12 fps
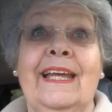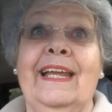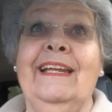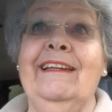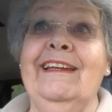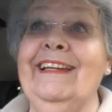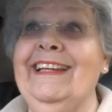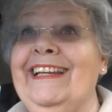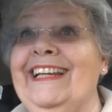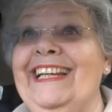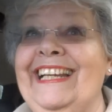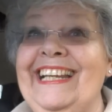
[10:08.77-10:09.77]

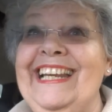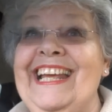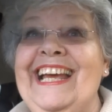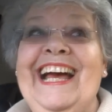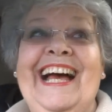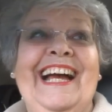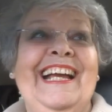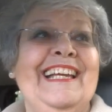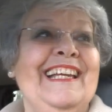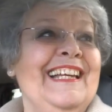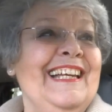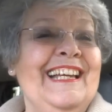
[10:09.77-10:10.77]
And
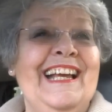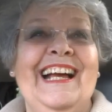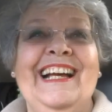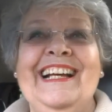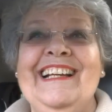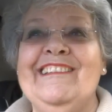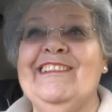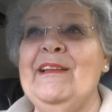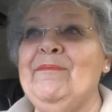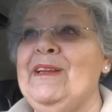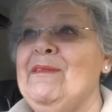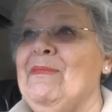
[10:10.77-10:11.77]
I
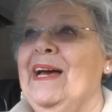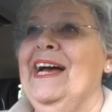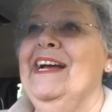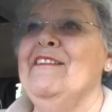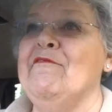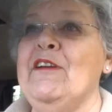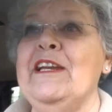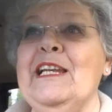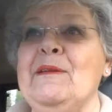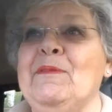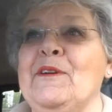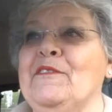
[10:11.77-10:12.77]
slipped in behind a
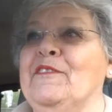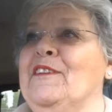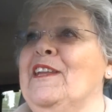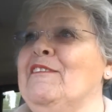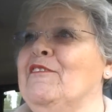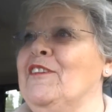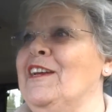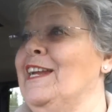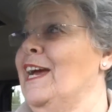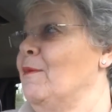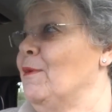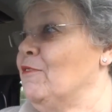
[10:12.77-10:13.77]
friendly person and she and
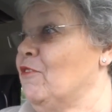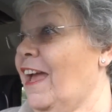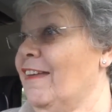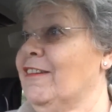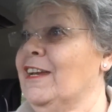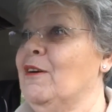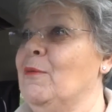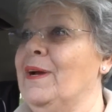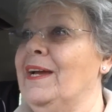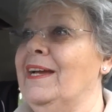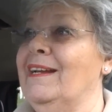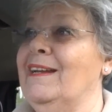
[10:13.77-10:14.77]
I were chatting
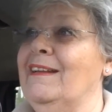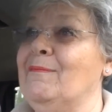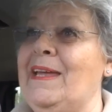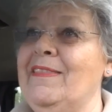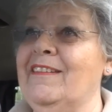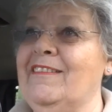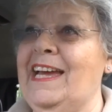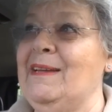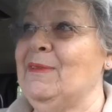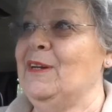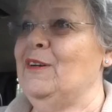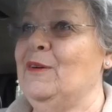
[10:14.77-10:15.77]
away and it made the
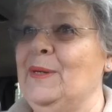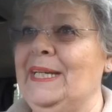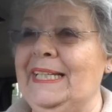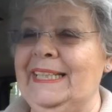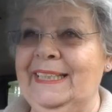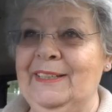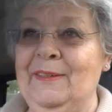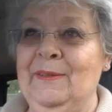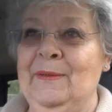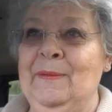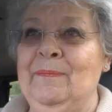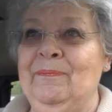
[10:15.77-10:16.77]
time go quickly.
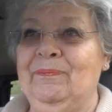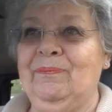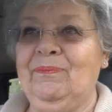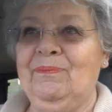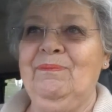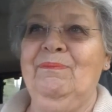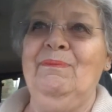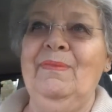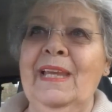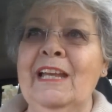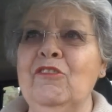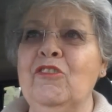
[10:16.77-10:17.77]

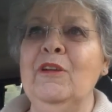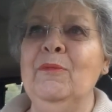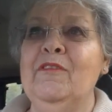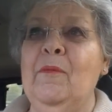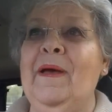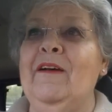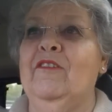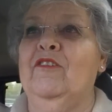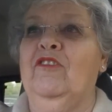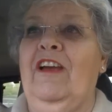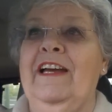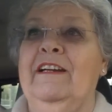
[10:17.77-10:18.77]
And she was about as
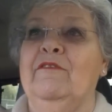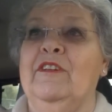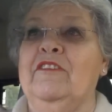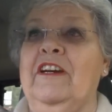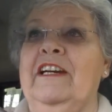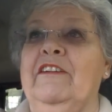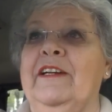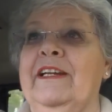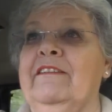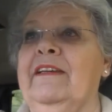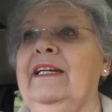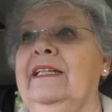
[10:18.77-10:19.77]
shy and retiring
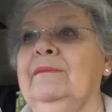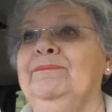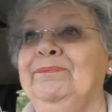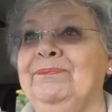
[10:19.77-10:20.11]
as I am.